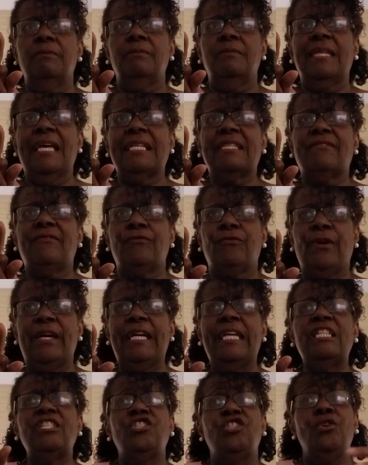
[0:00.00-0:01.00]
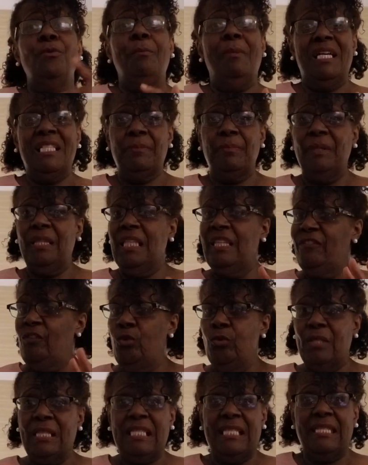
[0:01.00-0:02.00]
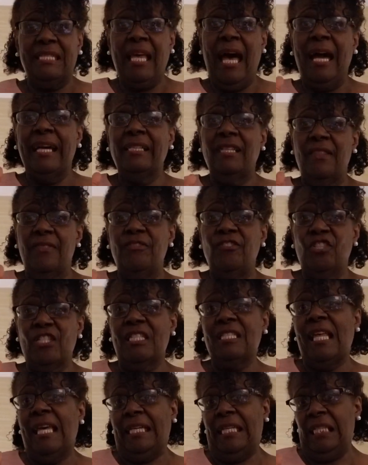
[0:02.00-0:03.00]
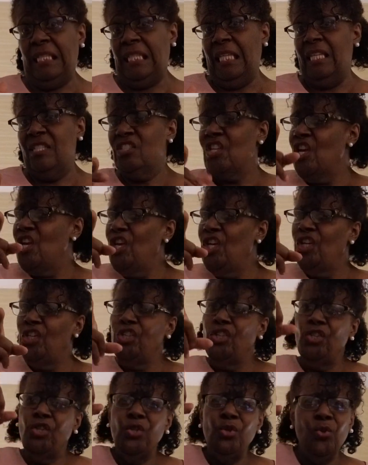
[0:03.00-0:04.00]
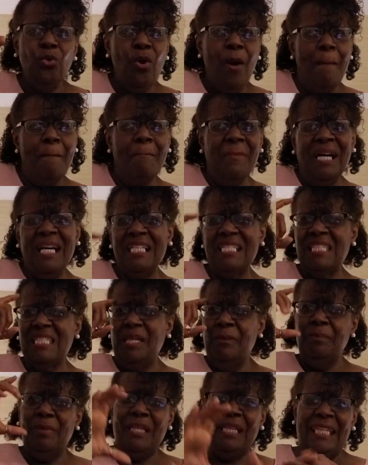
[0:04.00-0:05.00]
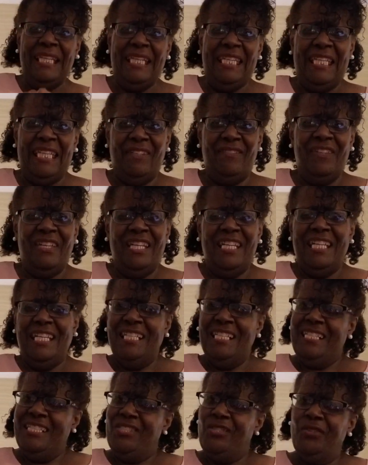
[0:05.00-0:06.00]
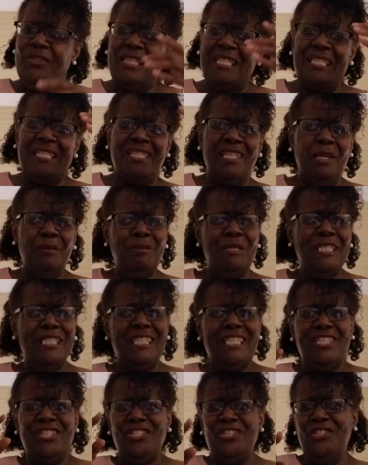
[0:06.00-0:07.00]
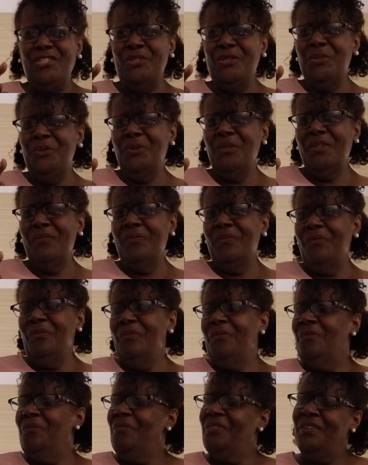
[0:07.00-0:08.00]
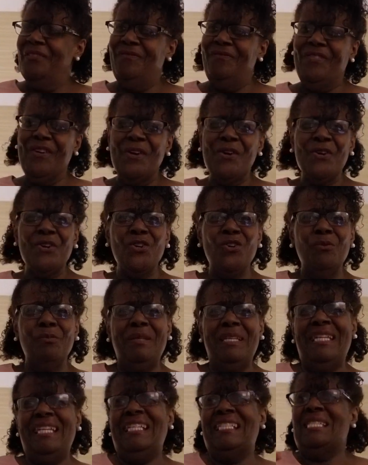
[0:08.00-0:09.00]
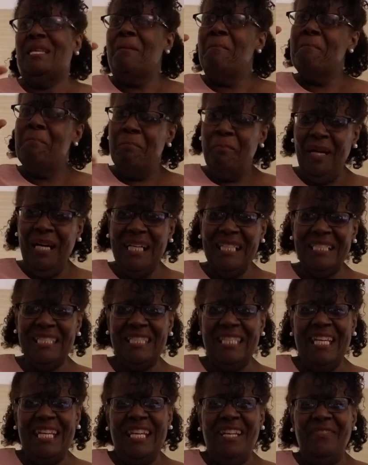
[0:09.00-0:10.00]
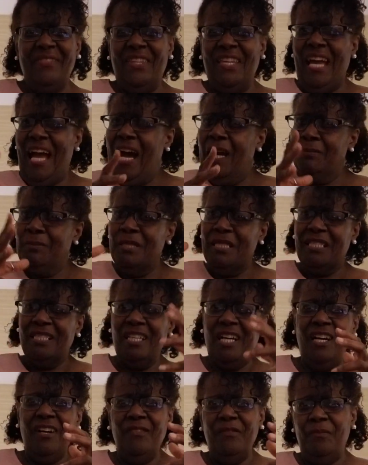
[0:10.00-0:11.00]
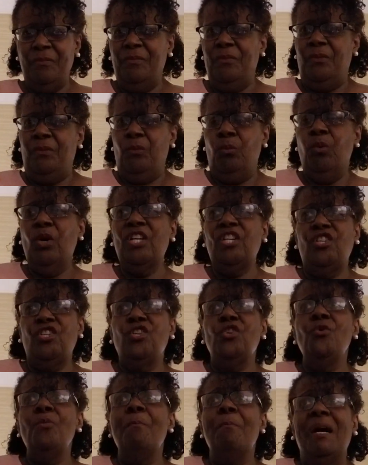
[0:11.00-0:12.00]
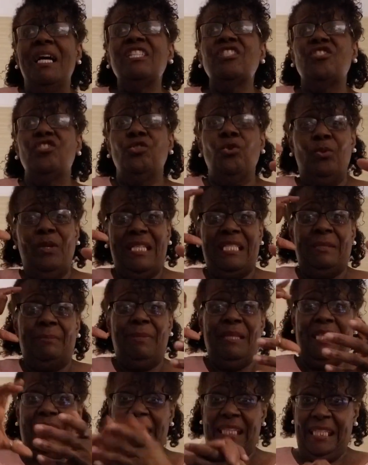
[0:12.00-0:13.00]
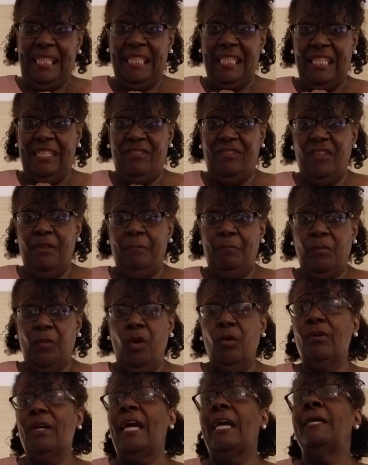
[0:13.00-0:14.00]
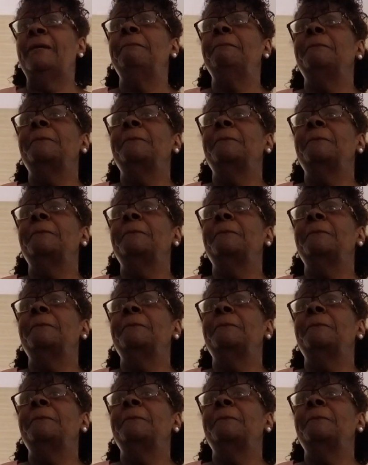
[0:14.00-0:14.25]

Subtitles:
that phrase, you must believe, you can sign it just like it is. You must believe. So the subject is you, the verb is must, the object of what you must do is believe, okay?